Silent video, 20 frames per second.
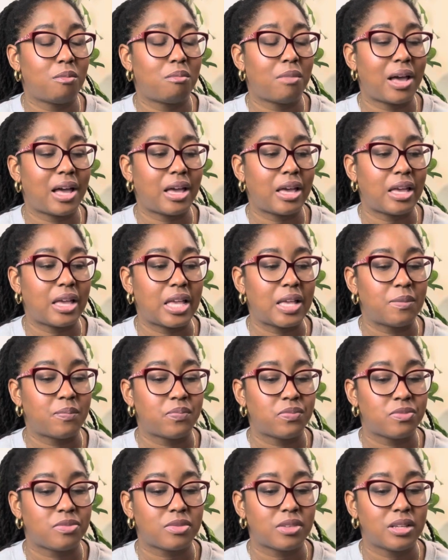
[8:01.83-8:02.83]
my
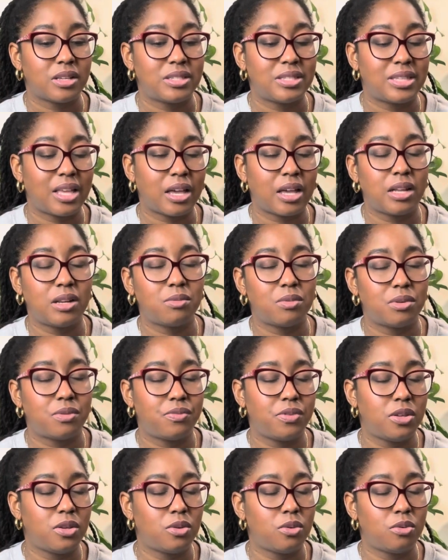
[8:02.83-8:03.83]
second
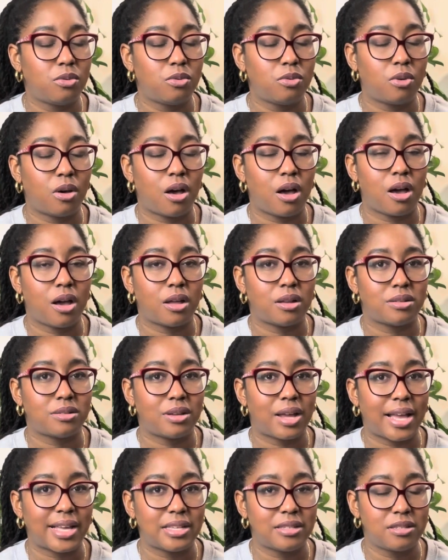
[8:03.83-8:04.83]
review on
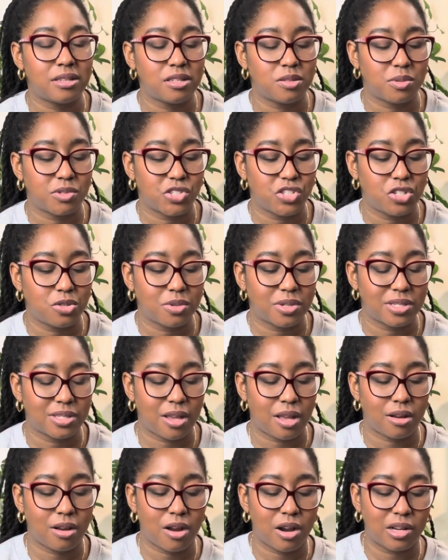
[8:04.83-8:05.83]
Isis when she was
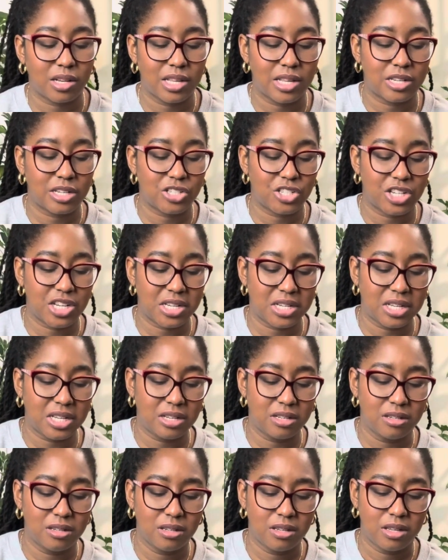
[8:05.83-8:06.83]
on Hardly Initiated,
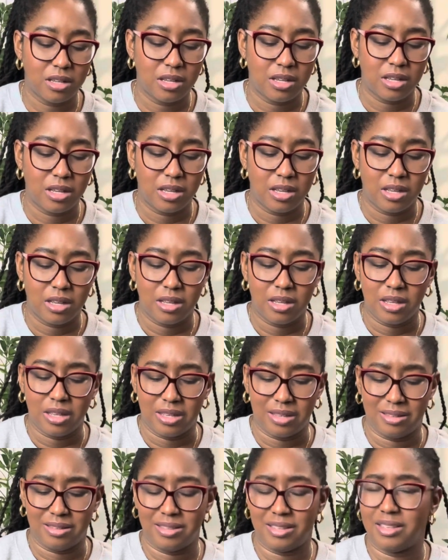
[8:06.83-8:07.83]

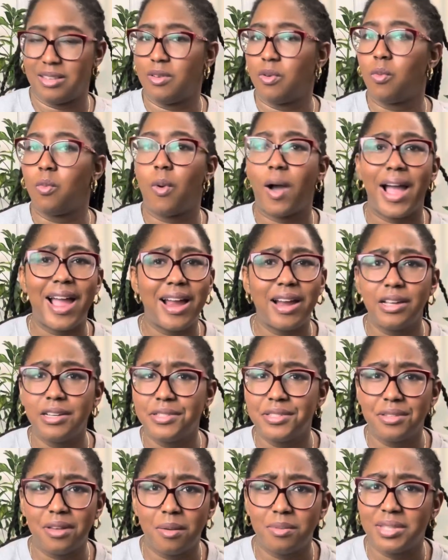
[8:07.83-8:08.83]
why are you
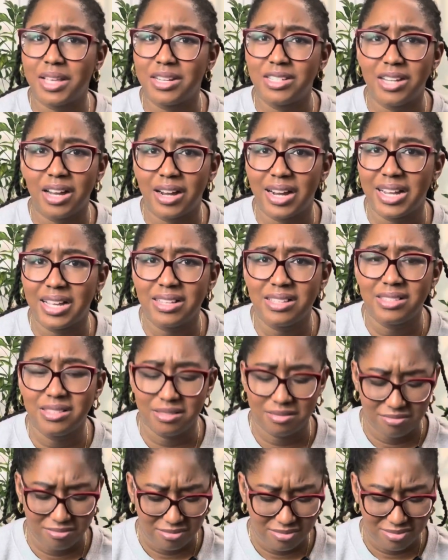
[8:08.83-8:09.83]
so upset, Shareece?
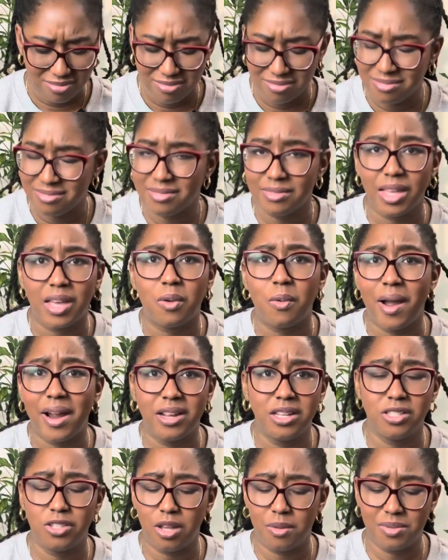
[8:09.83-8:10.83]
Like, why are
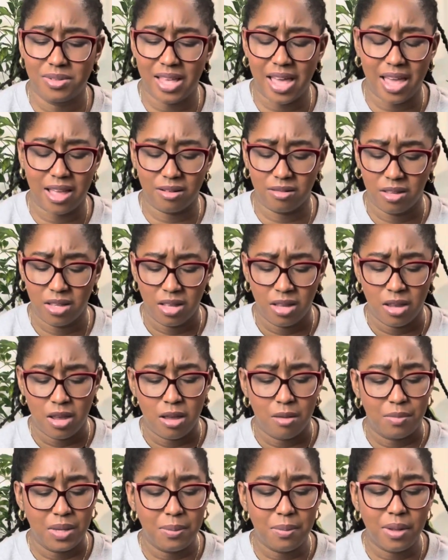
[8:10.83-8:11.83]
you so upset?
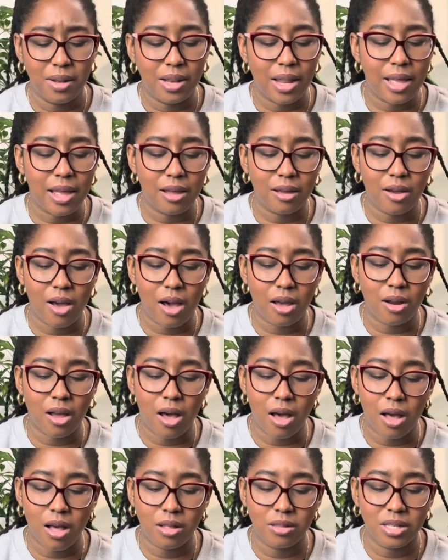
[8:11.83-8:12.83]
People lie on God
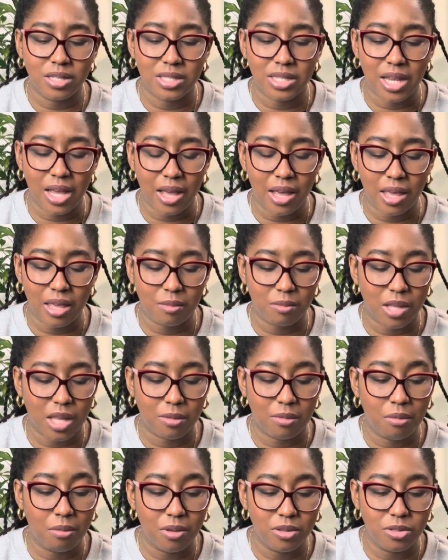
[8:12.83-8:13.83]
all the time. Like,
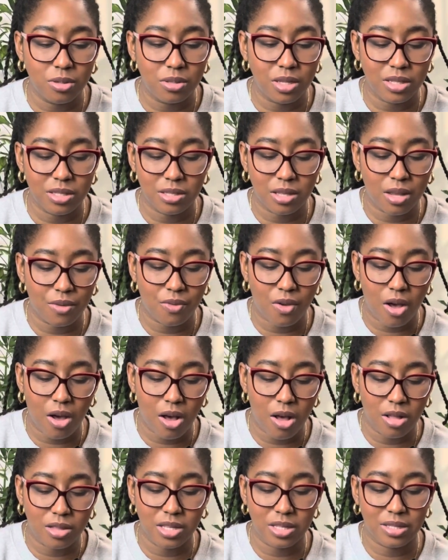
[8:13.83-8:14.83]
people do this stuff
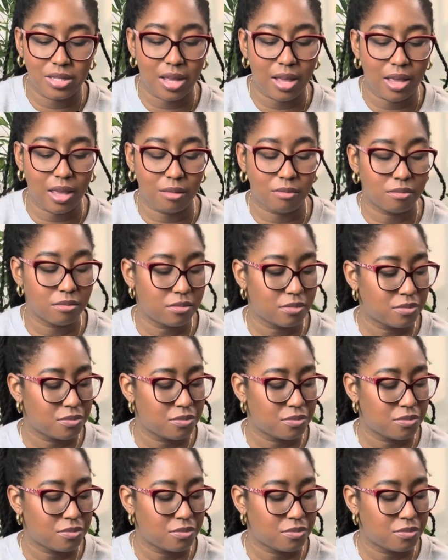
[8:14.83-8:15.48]
all the time.